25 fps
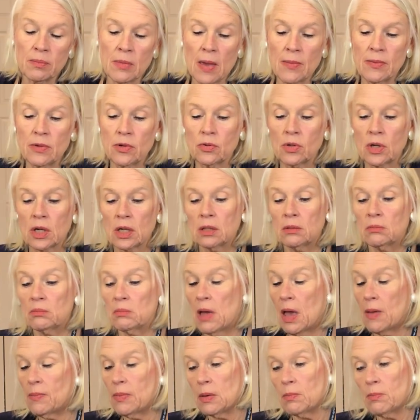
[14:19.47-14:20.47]
Maybe you can
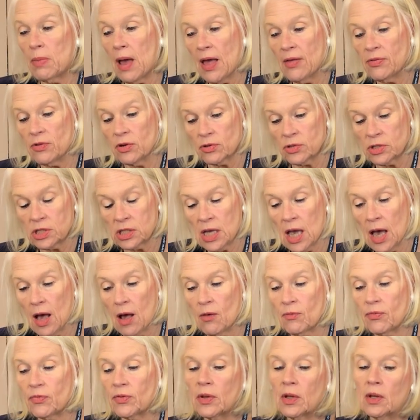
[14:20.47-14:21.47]
bathe
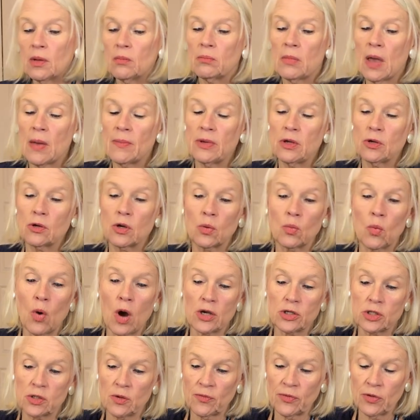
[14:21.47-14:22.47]
yourself. Maybe you can
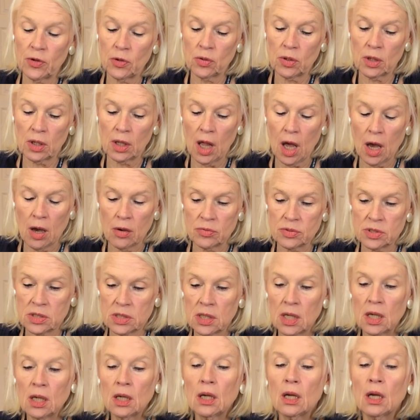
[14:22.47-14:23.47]
wash a few
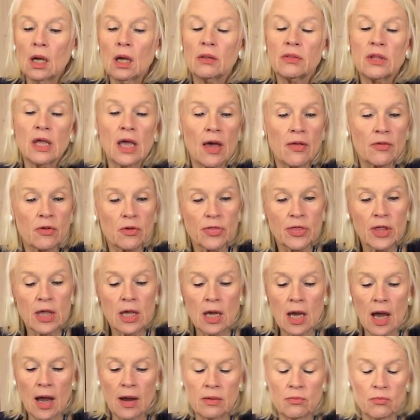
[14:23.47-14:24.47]
clothes. The other
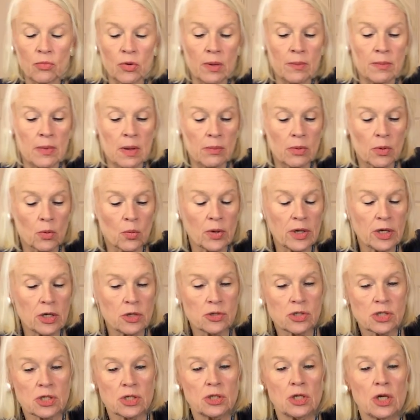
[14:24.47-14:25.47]
thing I remember we
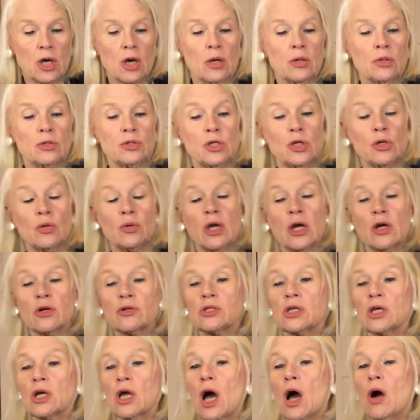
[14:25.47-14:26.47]
used to do
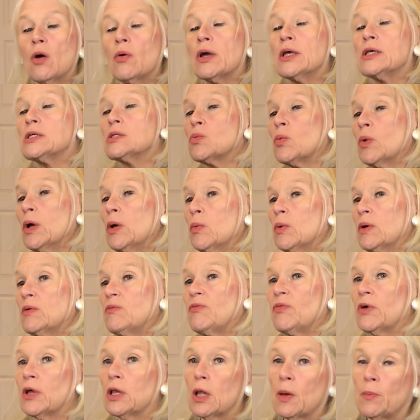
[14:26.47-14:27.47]
years ago is we would
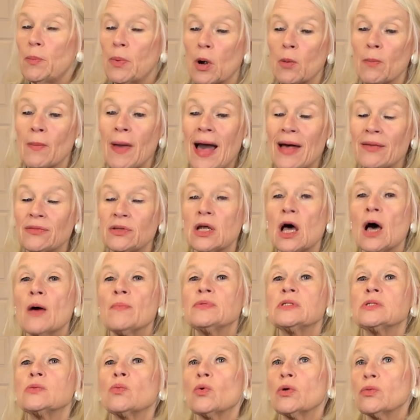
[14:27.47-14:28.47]
fill up our
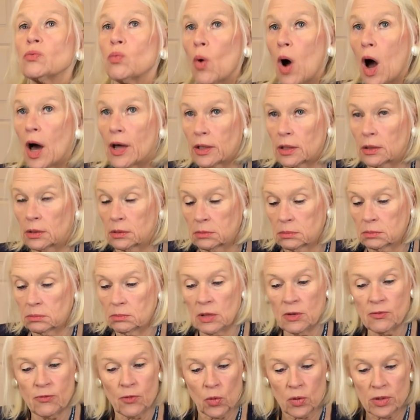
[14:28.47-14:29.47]
bathtubs with water
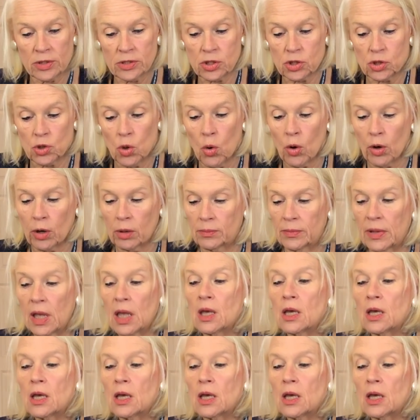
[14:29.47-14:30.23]
before a storm.